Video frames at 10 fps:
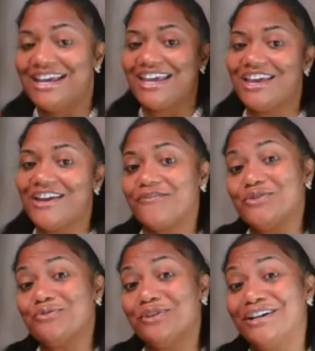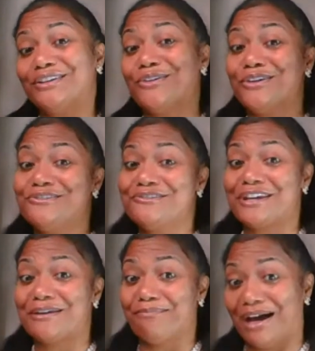if you want, or you
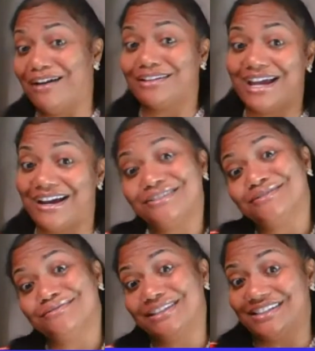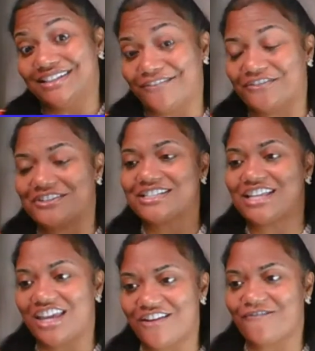can ball out with the difference
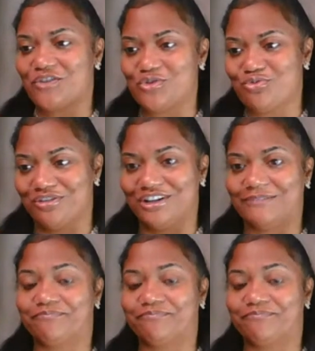if you want.